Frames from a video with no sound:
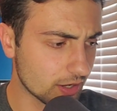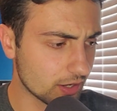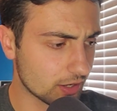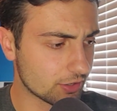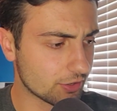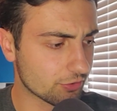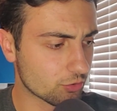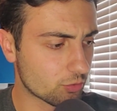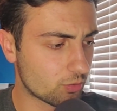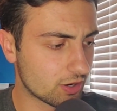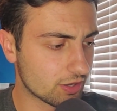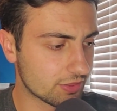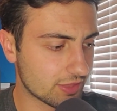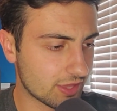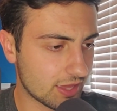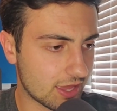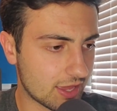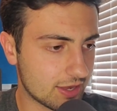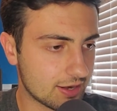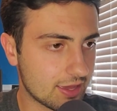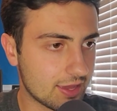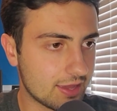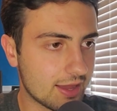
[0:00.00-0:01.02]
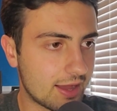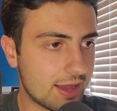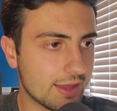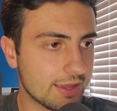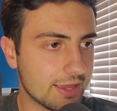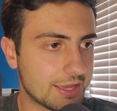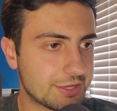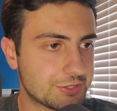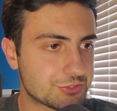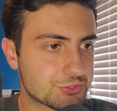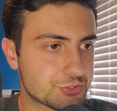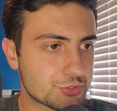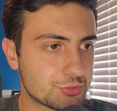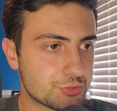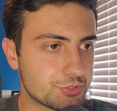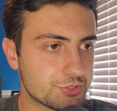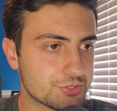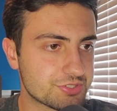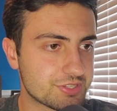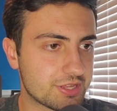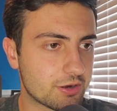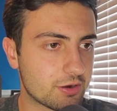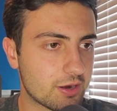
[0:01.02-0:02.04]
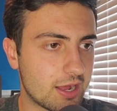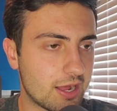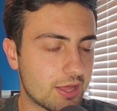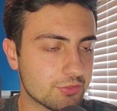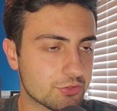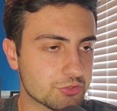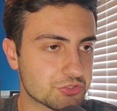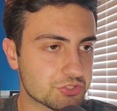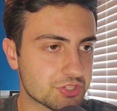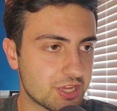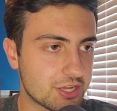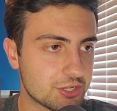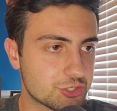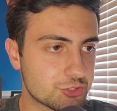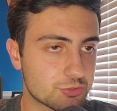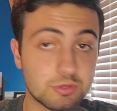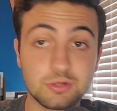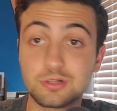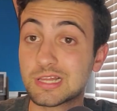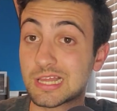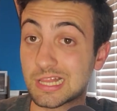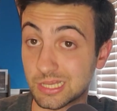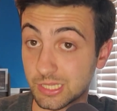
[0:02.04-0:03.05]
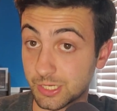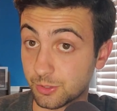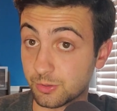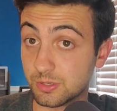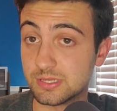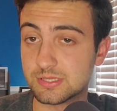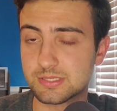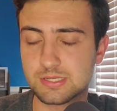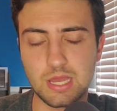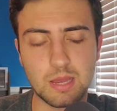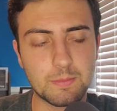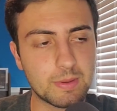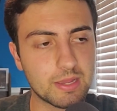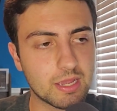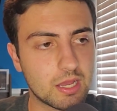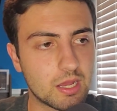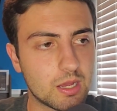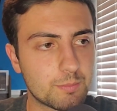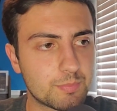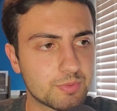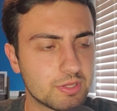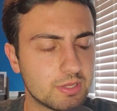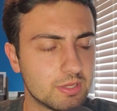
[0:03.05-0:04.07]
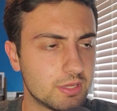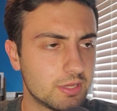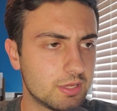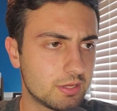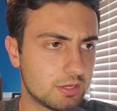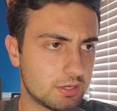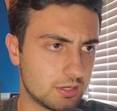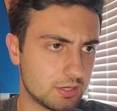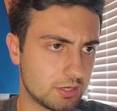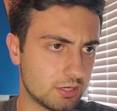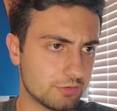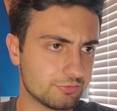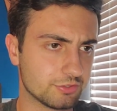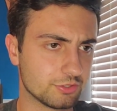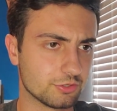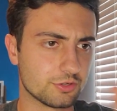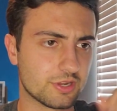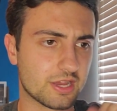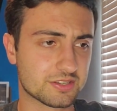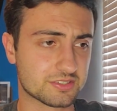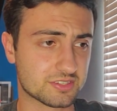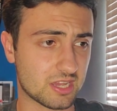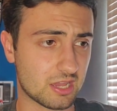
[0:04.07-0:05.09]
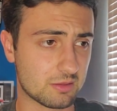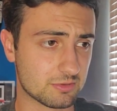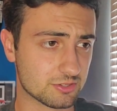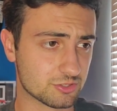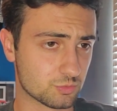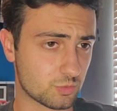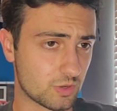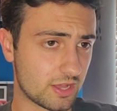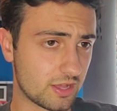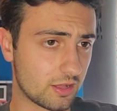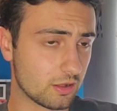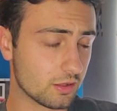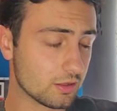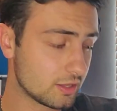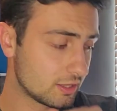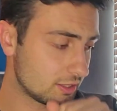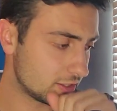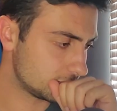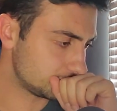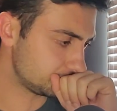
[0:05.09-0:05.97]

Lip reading: Another one of the NAIA schools that are on the schedule. Cleary's coming up for their next game as well.